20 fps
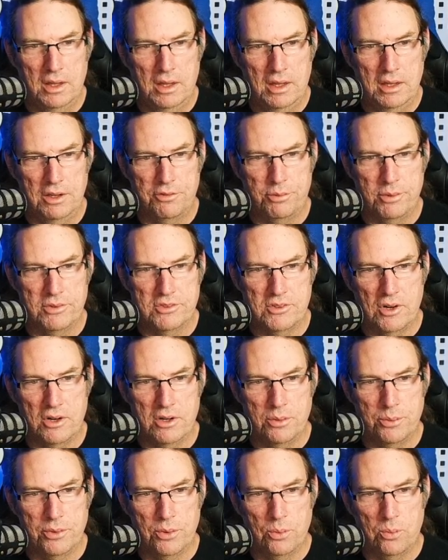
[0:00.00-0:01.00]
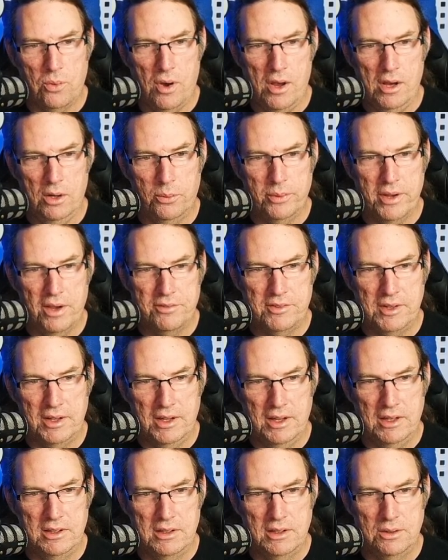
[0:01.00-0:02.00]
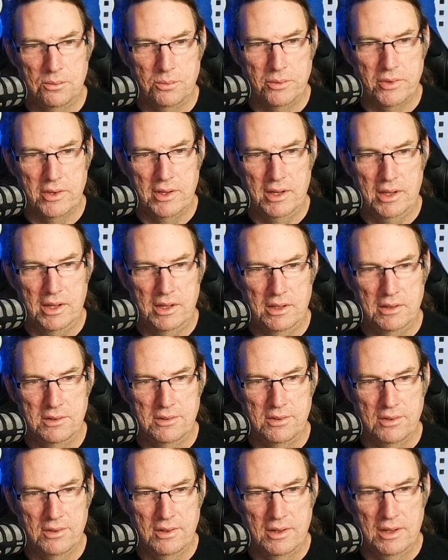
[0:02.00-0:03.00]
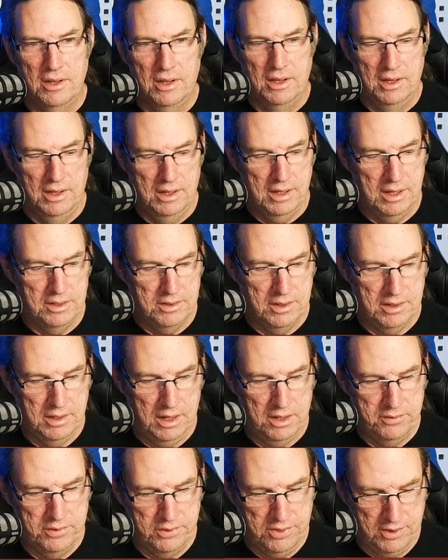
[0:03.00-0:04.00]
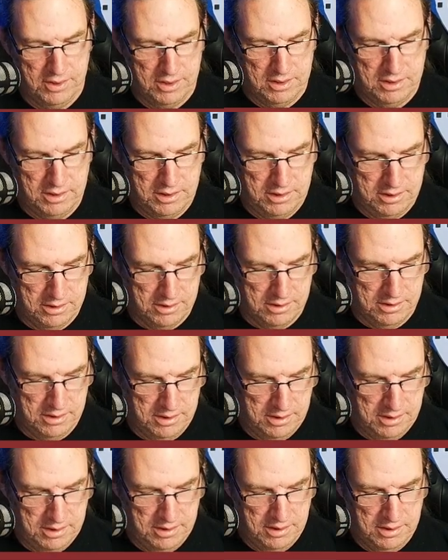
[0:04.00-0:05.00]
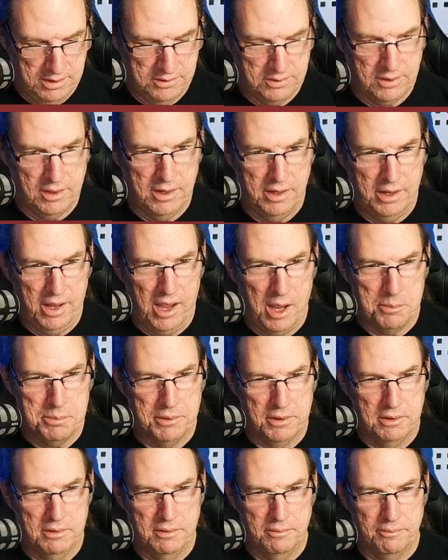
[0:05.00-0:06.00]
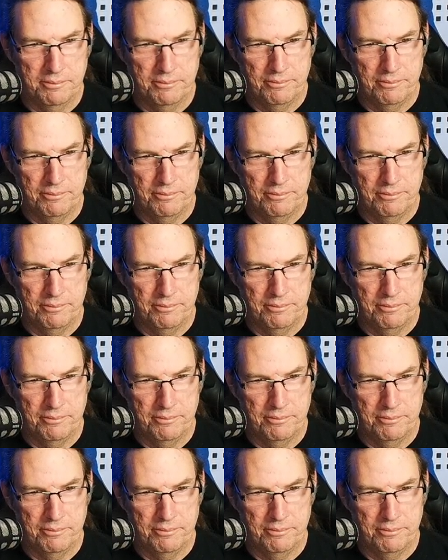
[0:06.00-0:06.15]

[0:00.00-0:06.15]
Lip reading: if we start it with a while, we have to end it with an end. And then everything in here is going to happen.